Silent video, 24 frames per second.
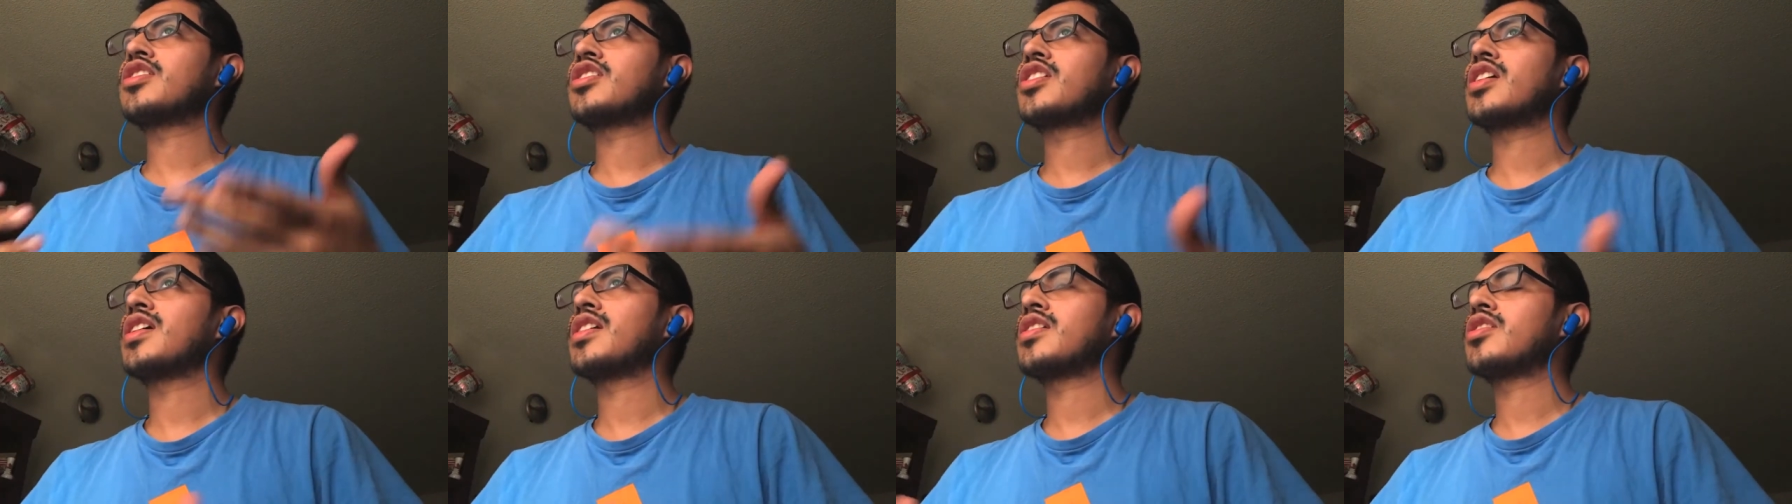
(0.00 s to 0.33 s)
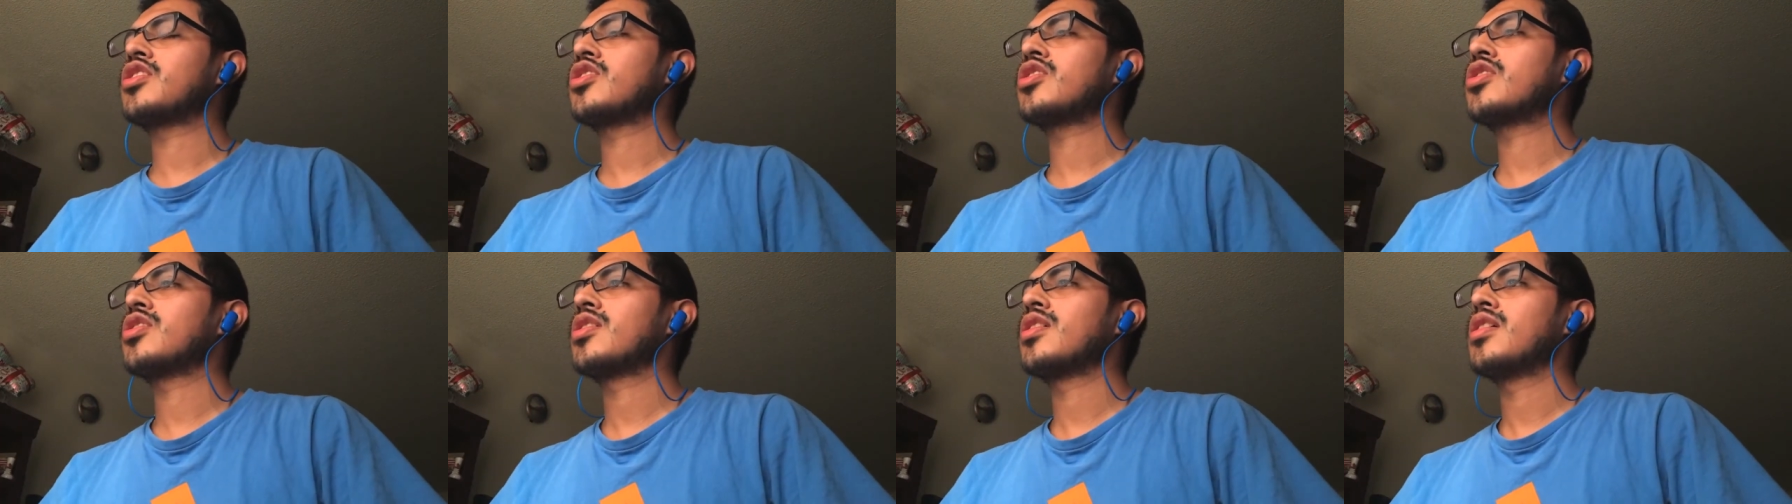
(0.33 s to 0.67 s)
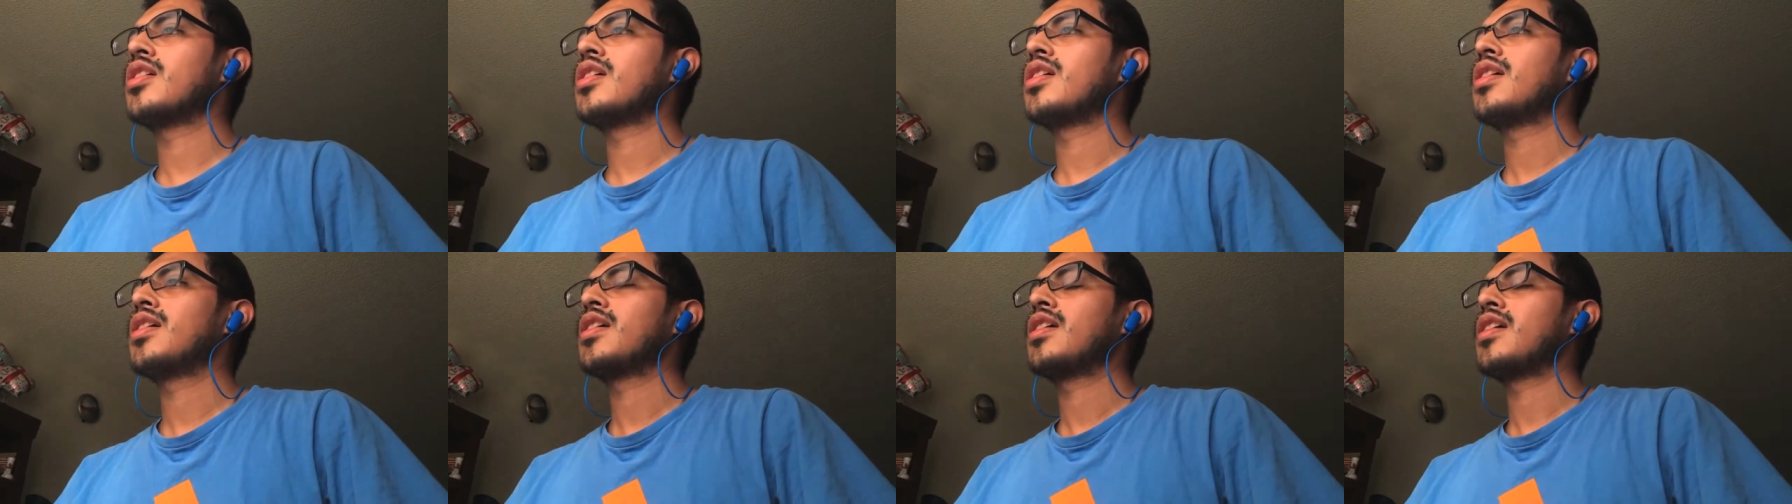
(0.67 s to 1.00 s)
in a
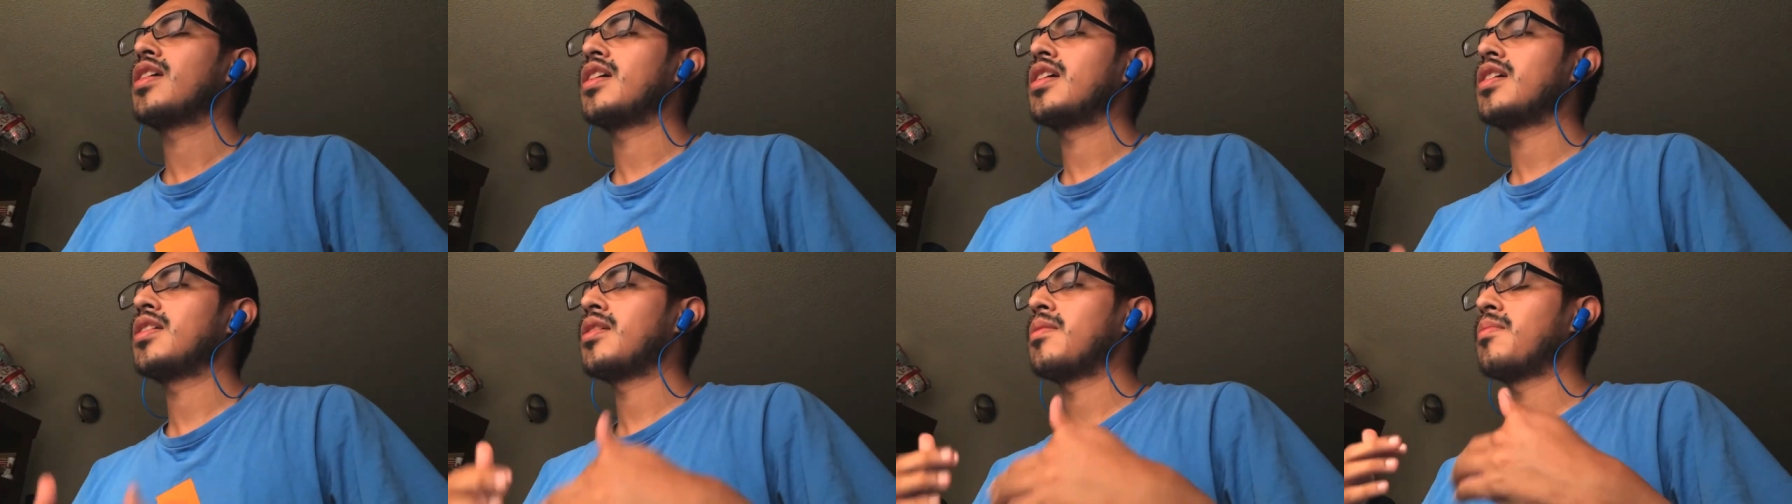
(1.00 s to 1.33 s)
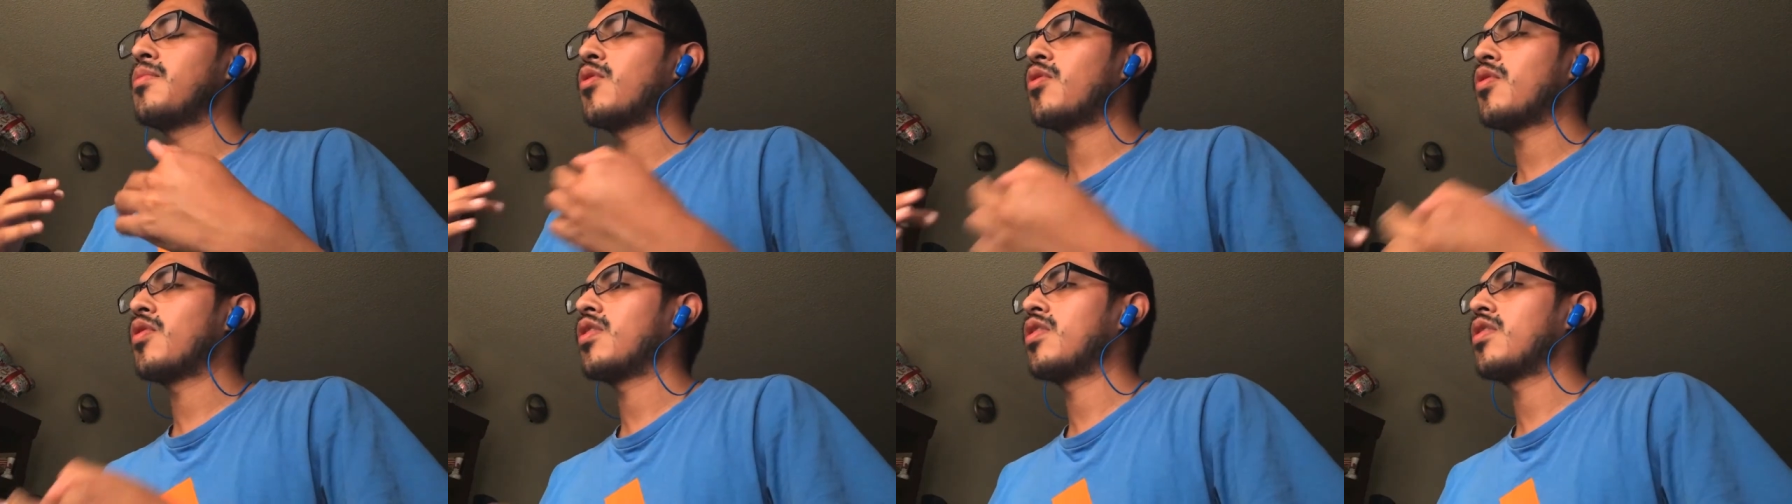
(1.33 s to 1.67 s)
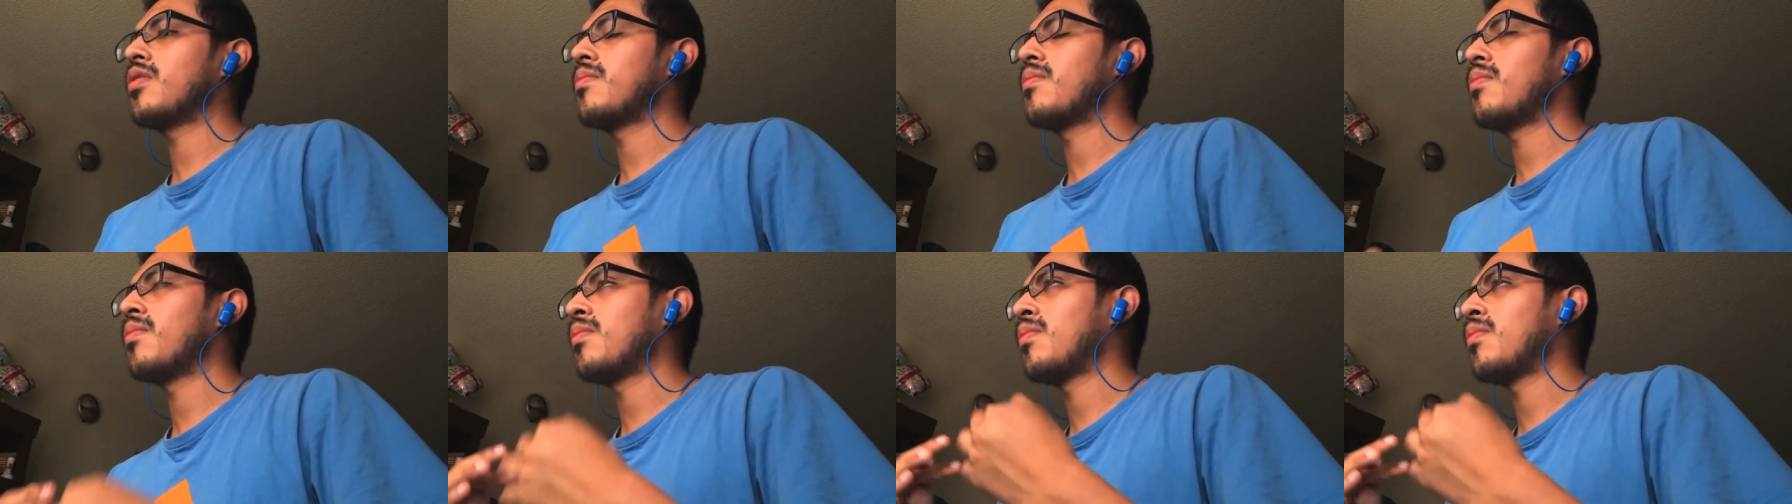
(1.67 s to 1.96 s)
more modern,